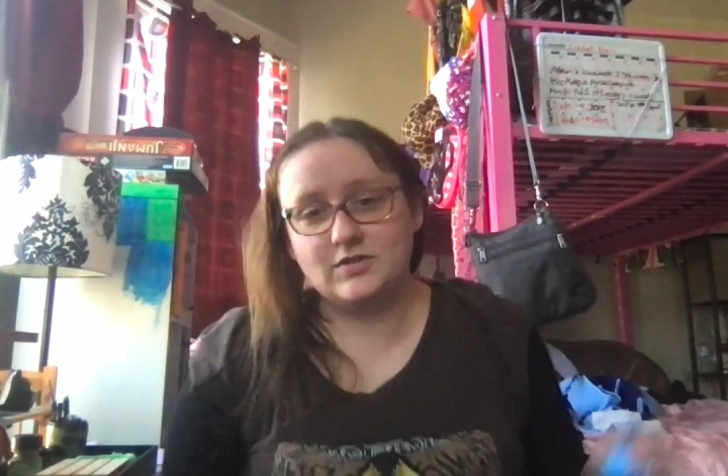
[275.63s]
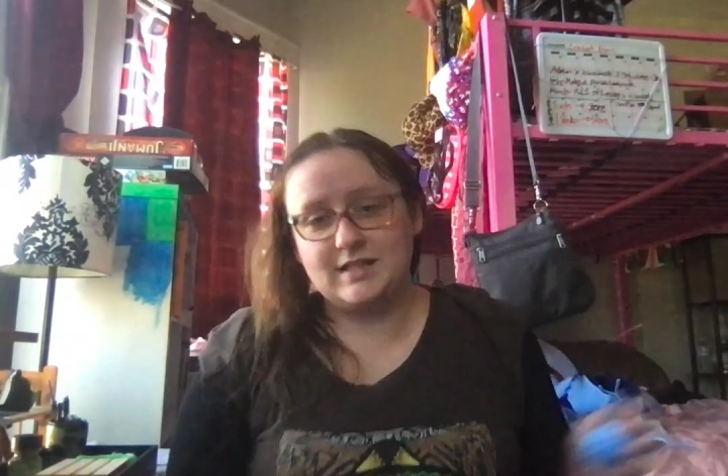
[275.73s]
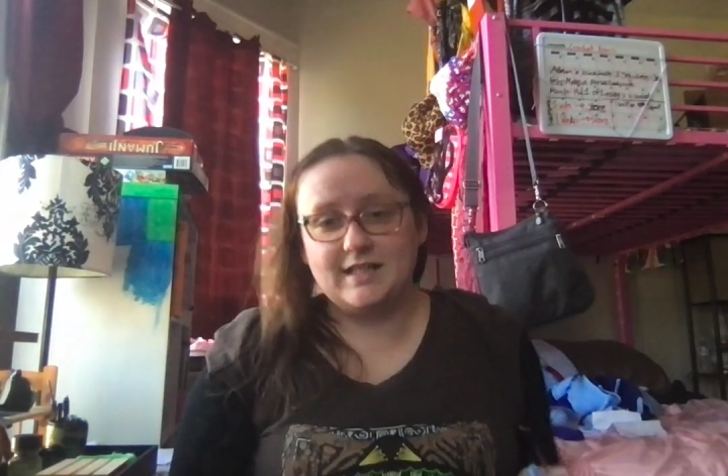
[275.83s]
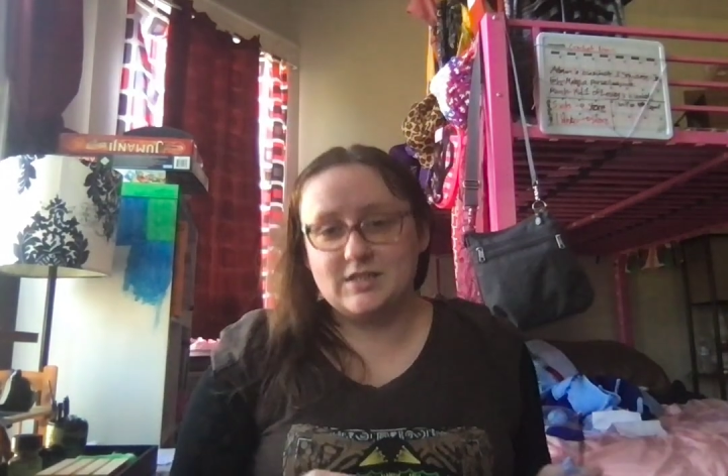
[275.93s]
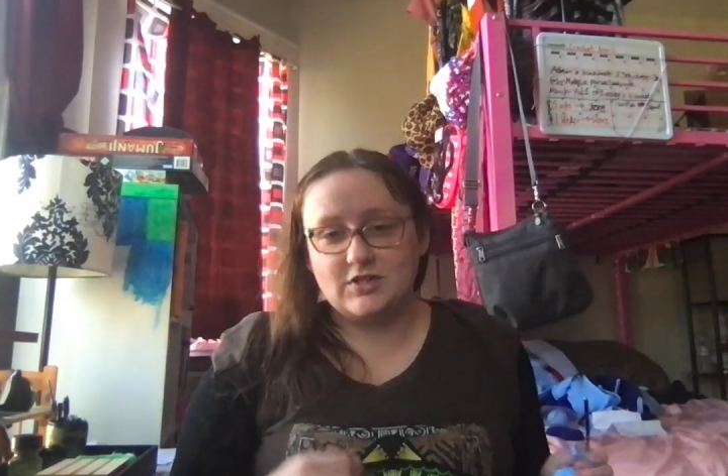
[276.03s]

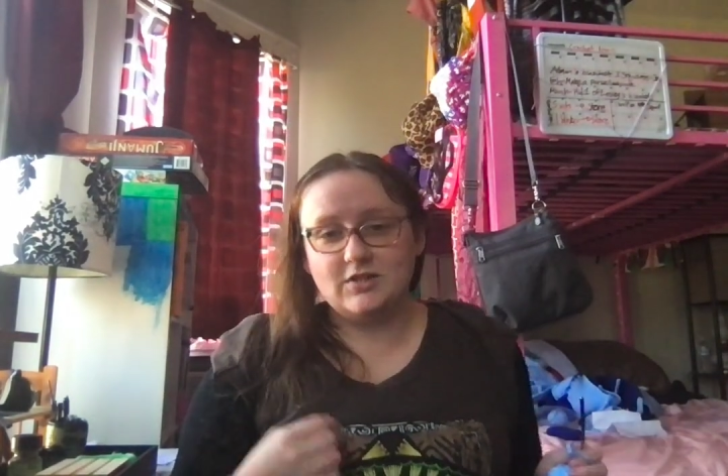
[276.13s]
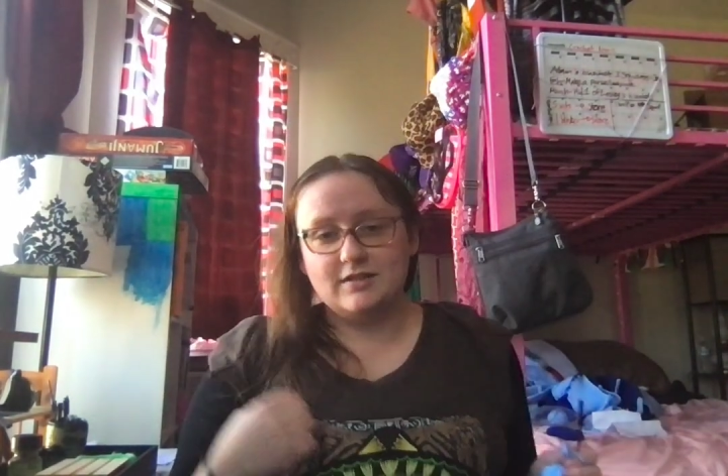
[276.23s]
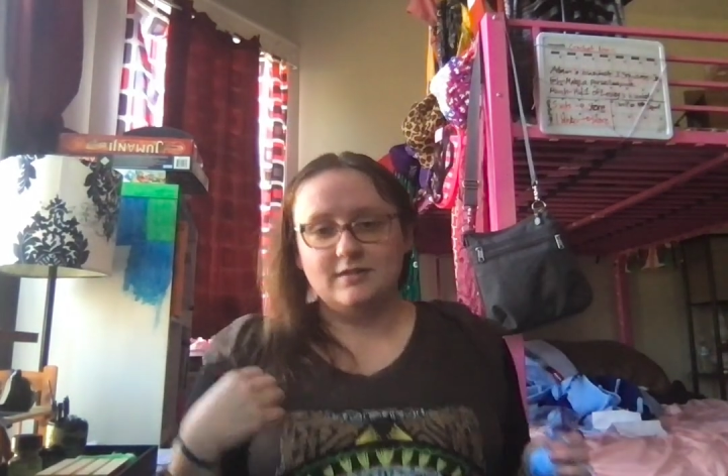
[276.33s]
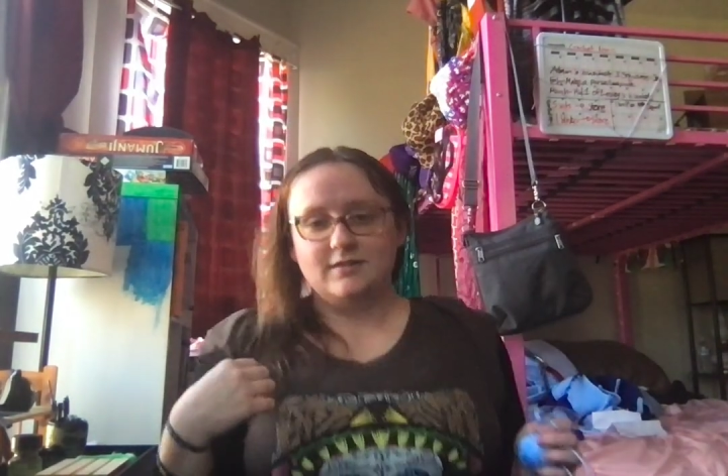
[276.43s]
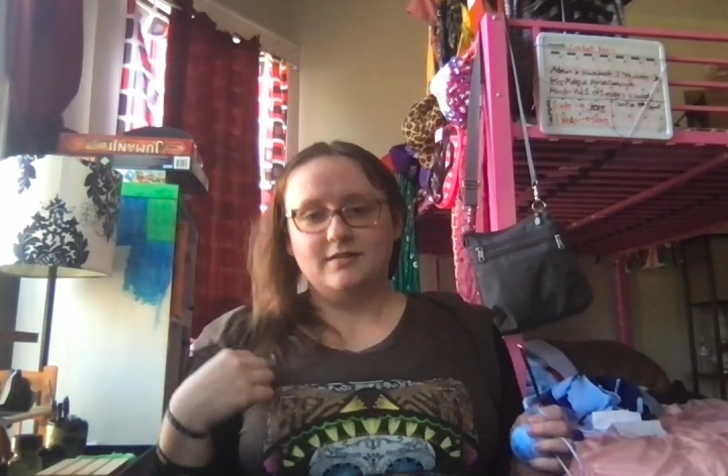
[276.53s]
t-shirt
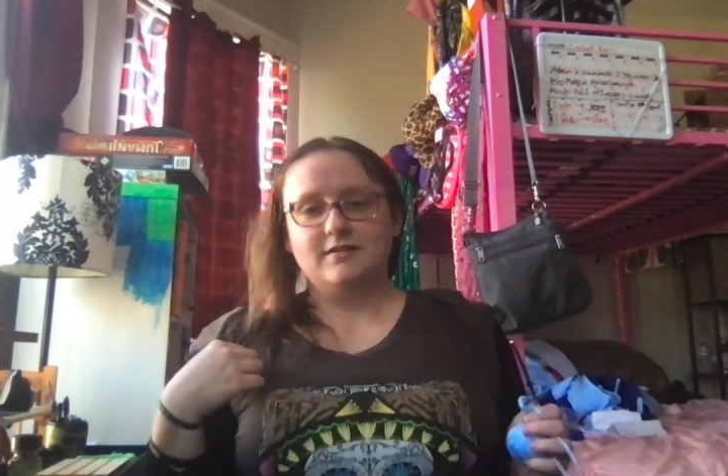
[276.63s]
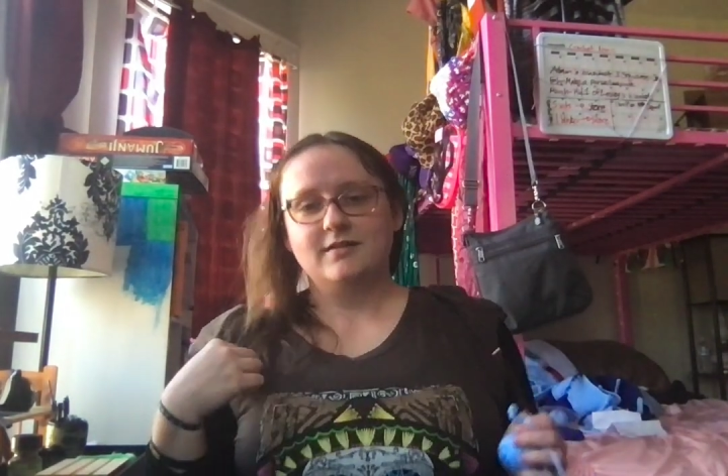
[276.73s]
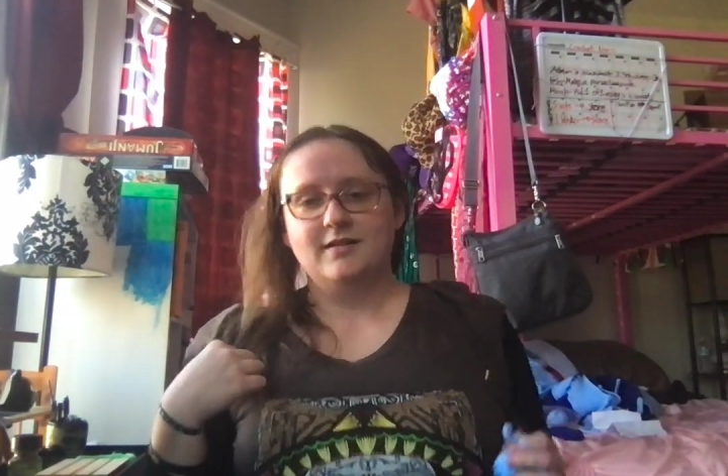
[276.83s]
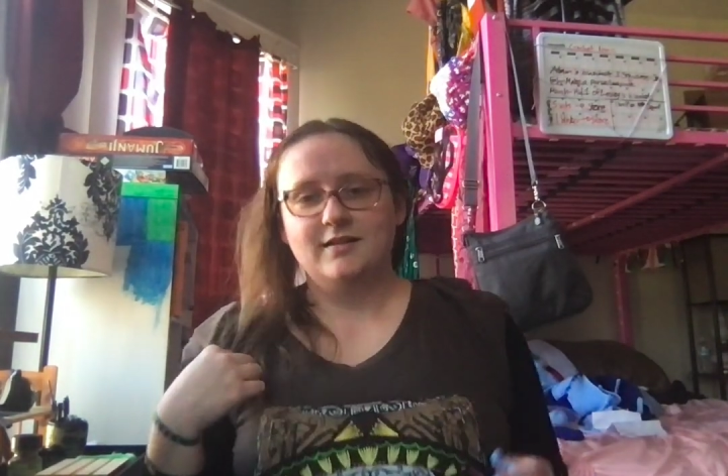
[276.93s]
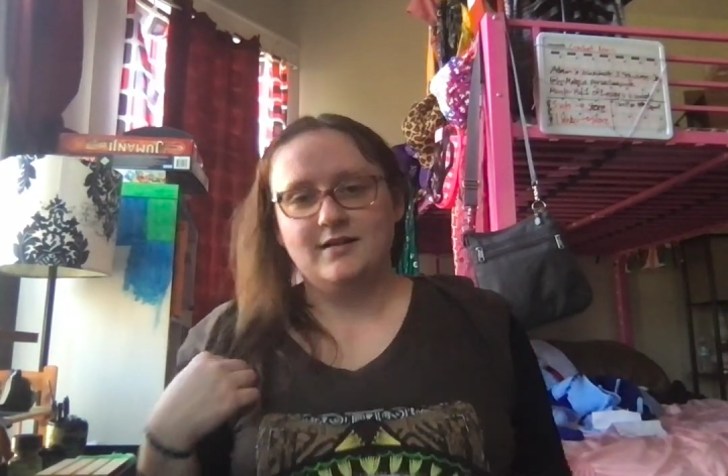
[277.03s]

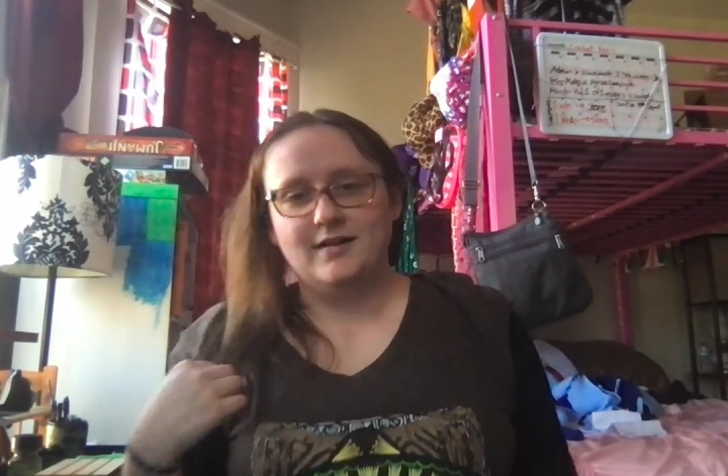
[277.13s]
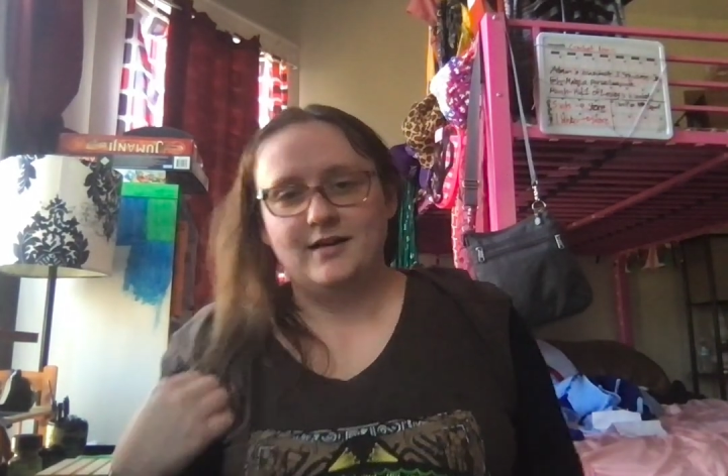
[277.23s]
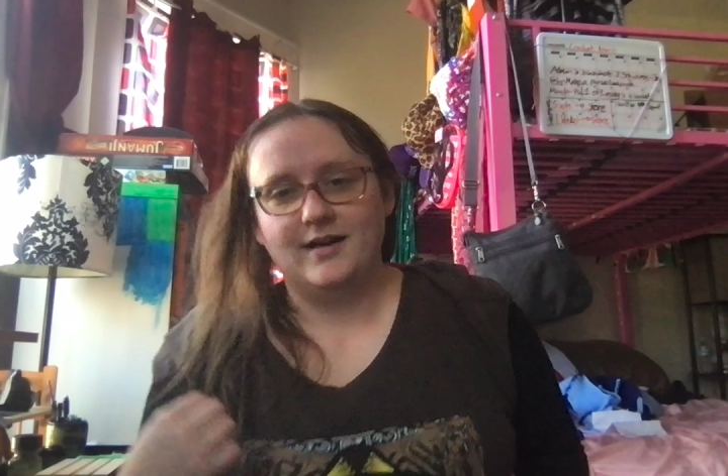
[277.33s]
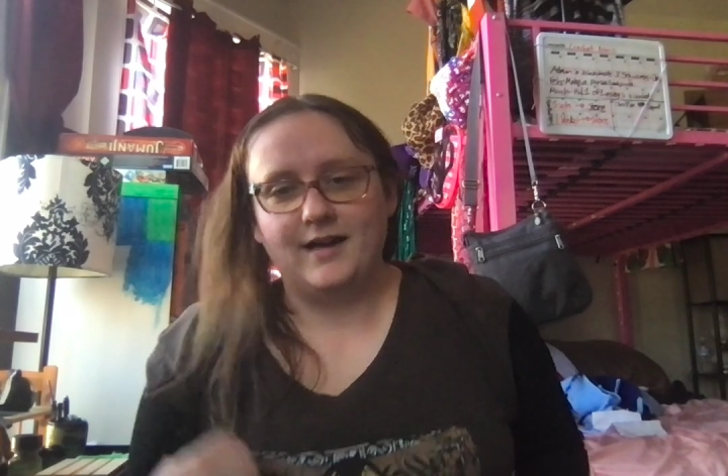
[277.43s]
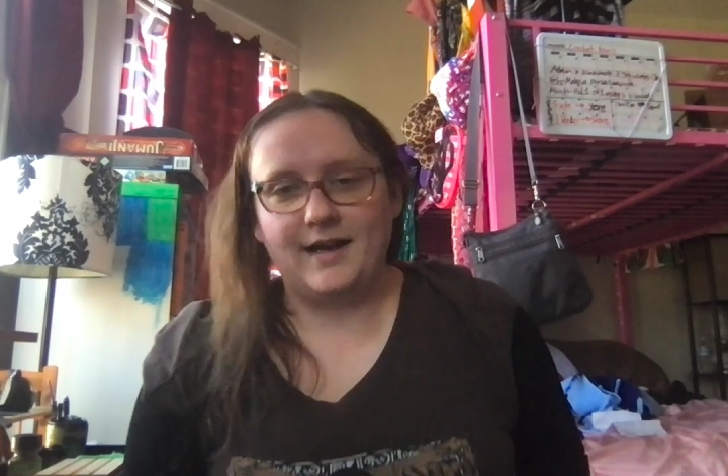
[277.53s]

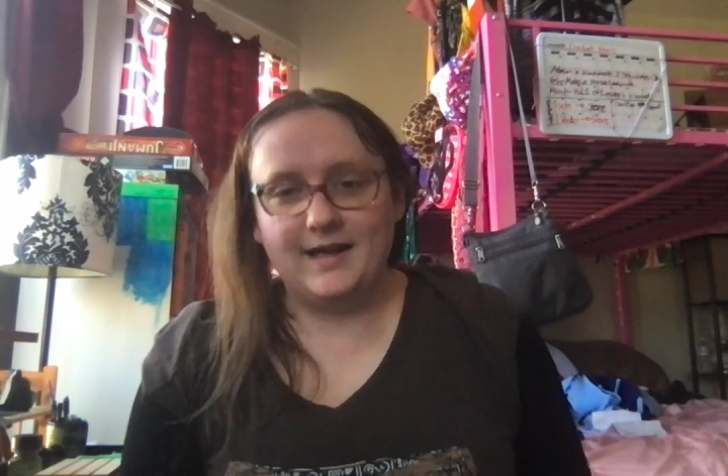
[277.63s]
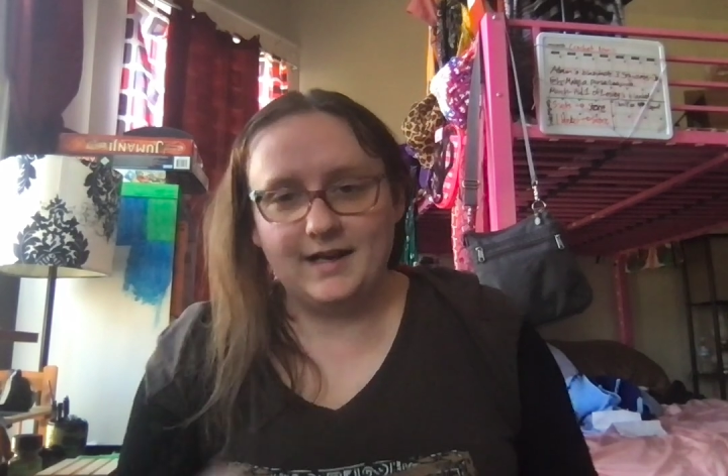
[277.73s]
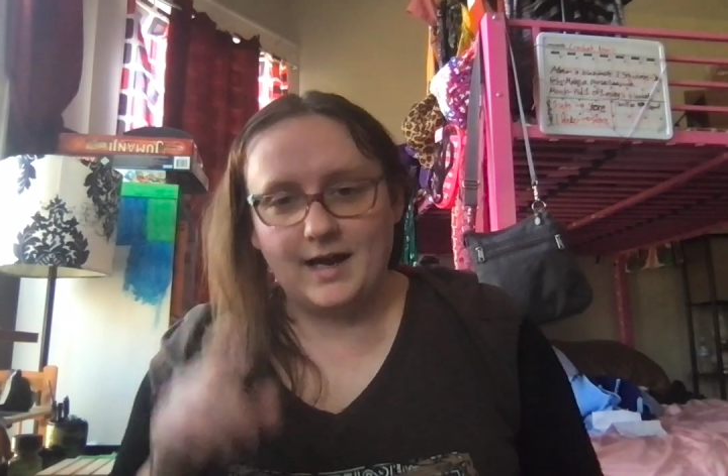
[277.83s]
and